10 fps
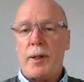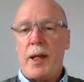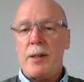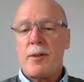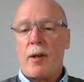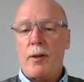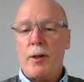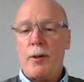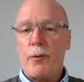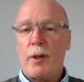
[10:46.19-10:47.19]
instant
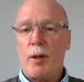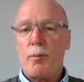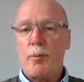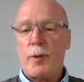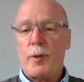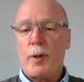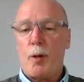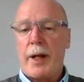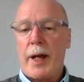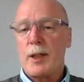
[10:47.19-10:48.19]
noodle type
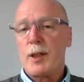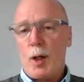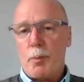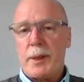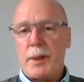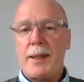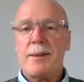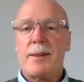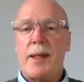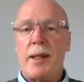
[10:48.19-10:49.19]
products. But
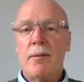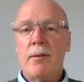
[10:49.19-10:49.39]
that said,